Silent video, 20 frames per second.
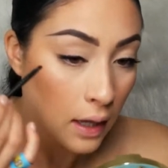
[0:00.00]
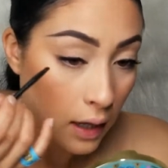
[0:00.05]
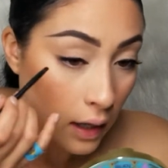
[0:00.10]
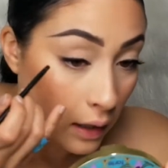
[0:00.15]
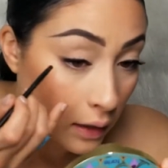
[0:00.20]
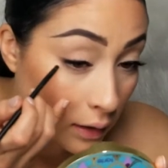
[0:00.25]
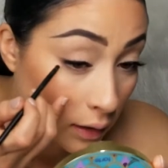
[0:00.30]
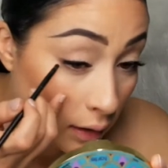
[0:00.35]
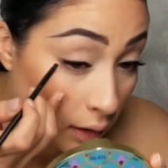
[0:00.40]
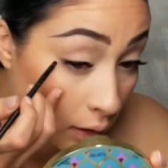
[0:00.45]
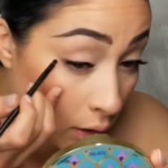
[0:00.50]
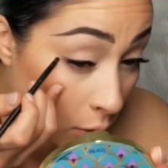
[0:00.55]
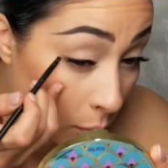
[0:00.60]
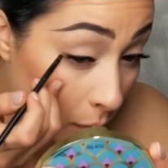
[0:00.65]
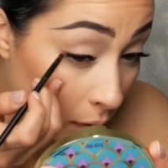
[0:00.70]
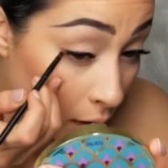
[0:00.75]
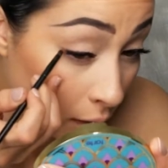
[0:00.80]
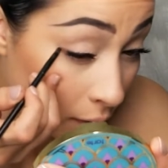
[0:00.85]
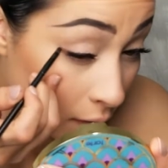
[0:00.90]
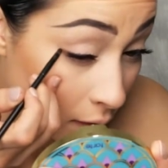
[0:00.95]
a little bit
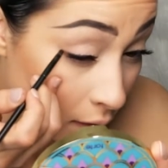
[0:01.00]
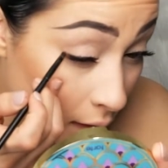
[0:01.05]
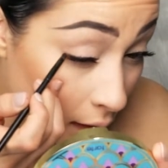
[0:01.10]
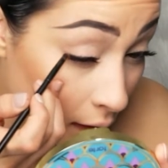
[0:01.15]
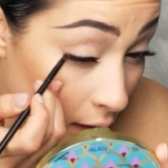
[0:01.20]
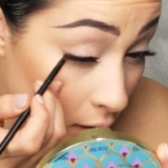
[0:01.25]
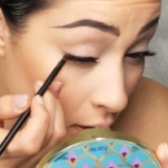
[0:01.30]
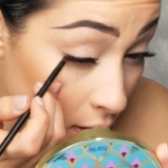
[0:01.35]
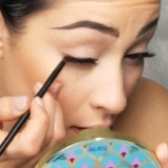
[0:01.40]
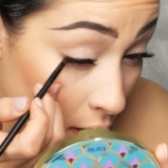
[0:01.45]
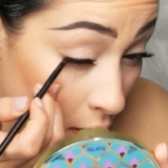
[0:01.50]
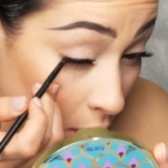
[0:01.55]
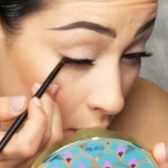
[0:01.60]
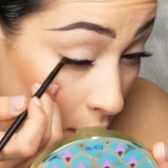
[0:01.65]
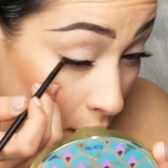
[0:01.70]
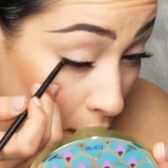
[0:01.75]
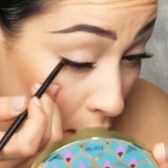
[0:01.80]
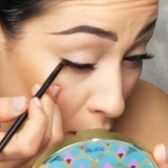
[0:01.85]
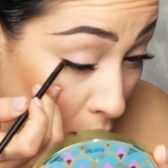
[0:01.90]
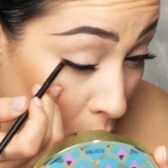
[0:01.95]
of this eyeshadow
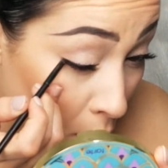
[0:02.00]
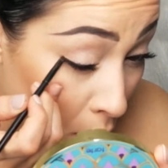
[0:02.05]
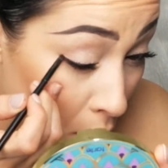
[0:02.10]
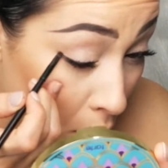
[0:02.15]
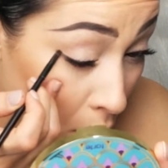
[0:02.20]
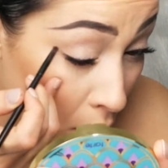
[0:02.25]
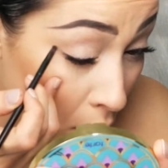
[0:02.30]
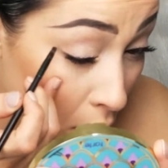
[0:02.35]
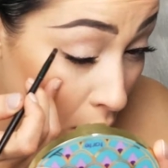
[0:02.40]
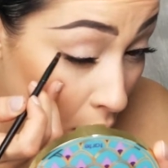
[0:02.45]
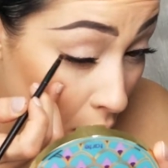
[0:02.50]
outward,